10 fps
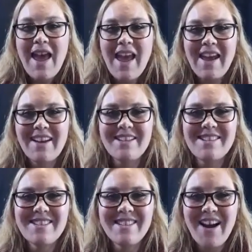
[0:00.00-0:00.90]
And
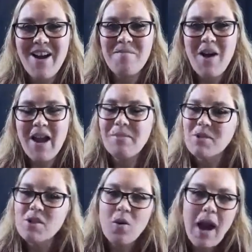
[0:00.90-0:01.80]
I am
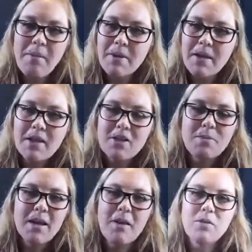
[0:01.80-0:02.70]
so happy to
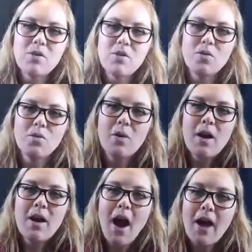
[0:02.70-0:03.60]
be able to
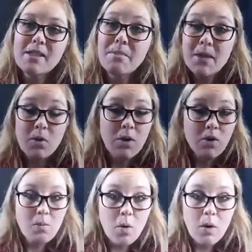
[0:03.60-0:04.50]
speak with
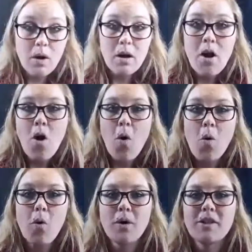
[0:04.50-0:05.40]
you more,
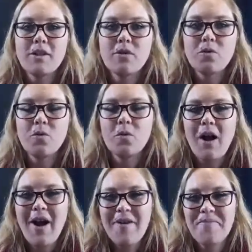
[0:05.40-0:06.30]
or to
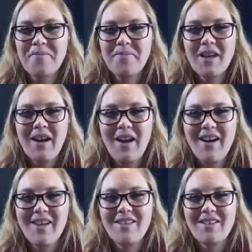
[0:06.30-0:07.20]

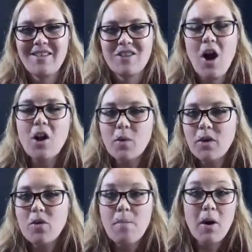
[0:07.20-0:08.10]
talk
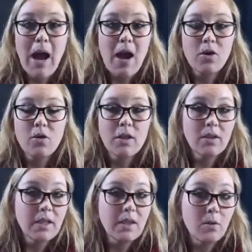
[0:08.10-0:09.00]
with you about how you
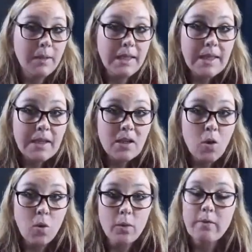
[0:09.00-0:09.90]
can either begin
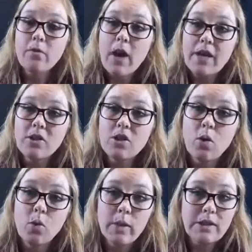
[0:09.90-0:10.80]
or refresh
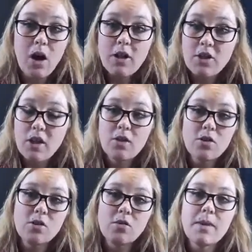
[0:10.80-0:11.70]
or relaunch a
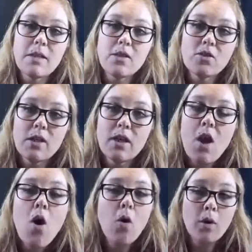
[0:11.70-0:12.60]
nursery ministry
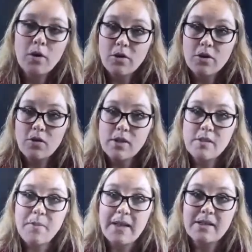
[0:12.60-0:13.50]
or your nursery
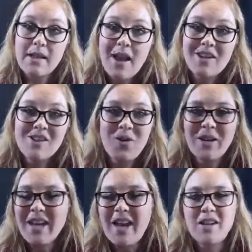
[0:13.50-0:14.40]
space. So
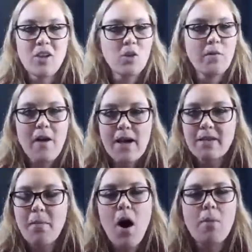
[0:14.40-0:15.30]
again, you'll
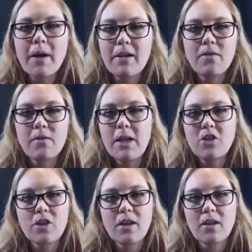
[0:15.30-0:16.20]
find all my
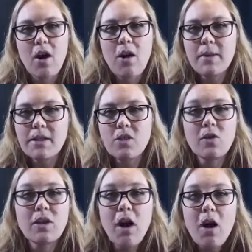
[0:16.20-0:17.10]
information in the comments. You
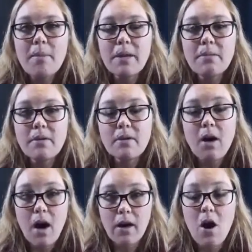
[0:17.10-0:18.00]
can
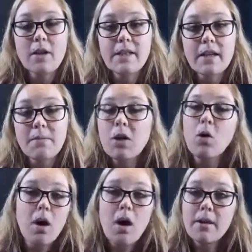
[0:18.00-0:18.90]
contact me
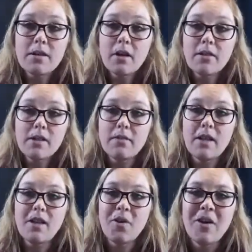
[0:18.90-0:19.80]
or comment on this
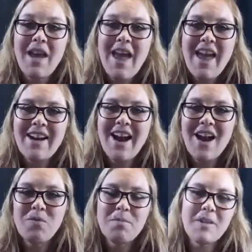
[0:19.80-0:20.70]
video, and
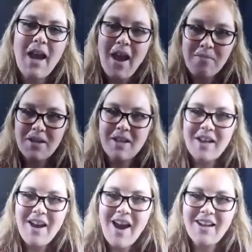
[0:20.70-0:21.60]
I would be happy
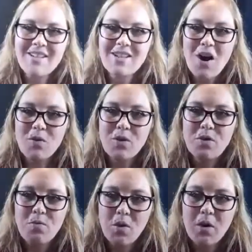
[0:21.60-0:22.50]
to talk with
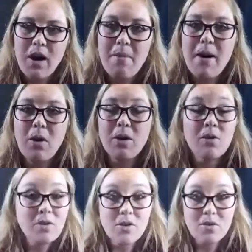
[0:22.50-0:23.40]
you more about your
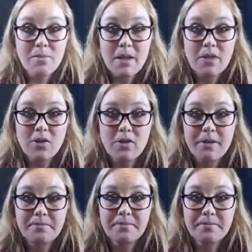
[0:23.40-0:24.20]
nursery ministry.